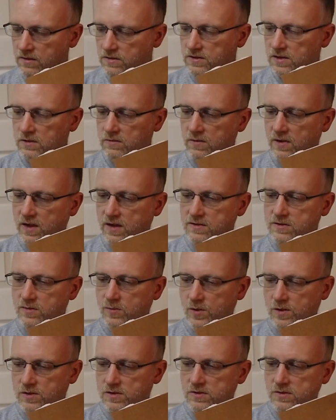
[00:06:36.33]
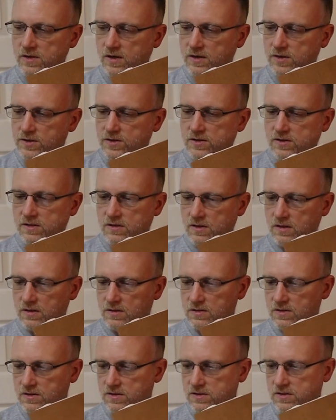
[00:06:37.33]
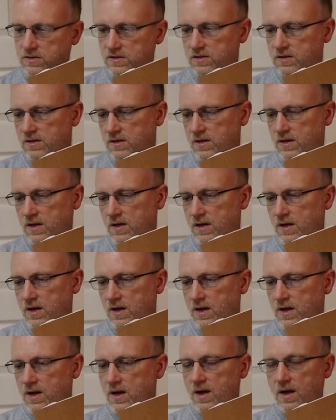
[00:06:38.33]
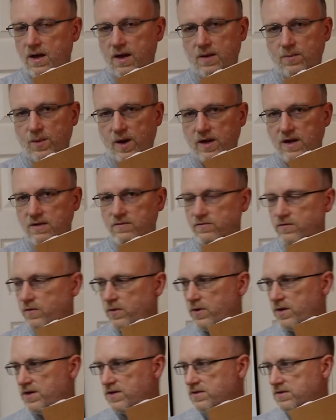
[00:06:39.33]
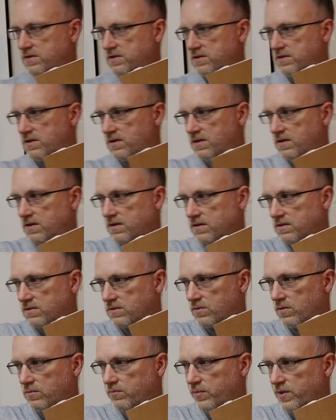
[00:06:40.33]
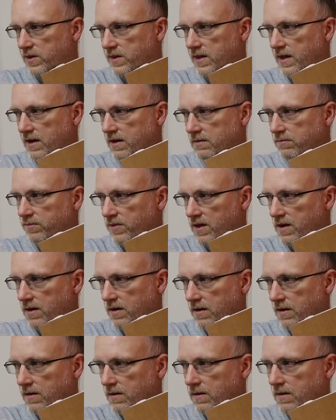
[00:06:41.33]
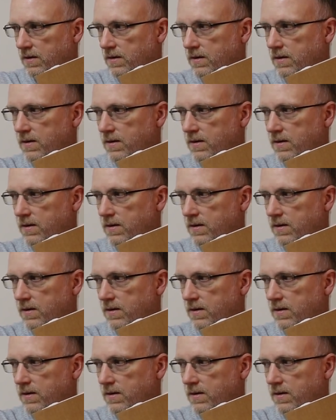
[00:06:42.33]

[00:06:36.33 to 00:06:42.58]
looks like we got some instructions and my invoice. So we'll put that up there.